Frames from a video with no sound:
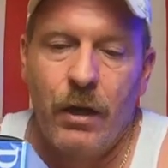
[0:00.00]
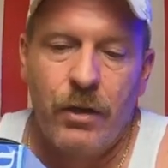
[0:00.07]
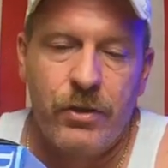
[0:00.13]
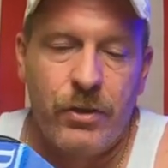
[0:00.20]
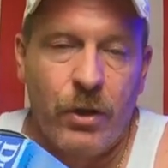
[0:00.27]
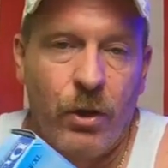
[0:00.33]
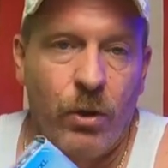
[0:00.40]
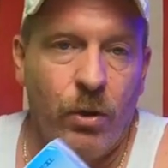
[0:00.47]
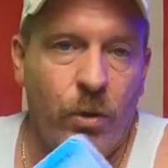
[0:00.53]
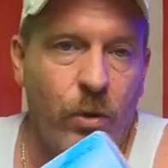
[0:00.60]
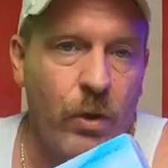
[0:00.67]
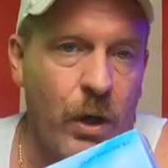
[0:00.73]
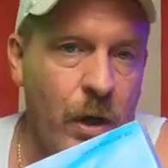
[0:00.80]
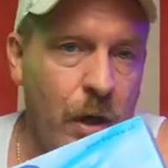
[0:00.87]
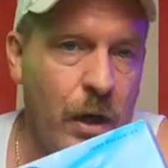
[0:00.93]

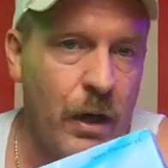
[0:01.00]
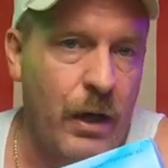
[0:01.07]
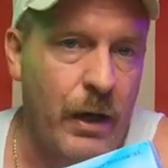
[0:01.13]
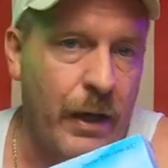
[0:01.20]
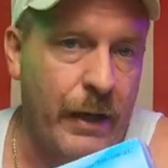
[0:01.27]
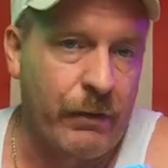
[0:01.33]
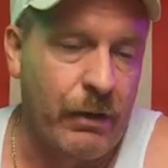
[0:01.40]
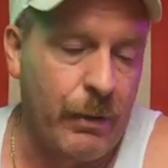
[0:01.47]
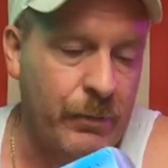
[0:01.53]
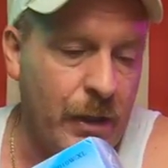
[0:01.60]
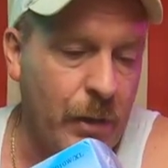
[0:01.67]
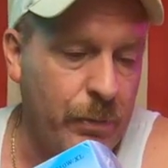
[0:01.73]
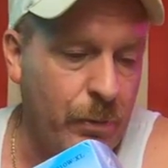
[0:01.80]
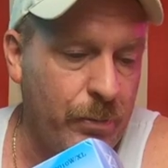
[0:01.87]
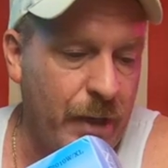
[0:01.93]
So uh, I grabbed a
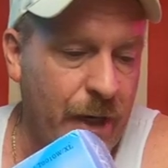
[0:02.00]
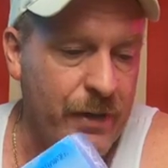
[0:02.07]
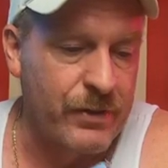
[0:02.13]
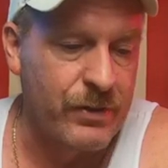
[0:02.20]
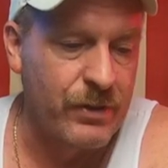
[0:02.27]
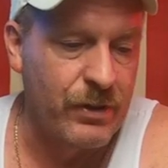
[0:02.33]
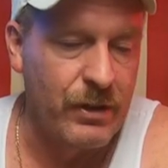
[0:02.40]
couple boxes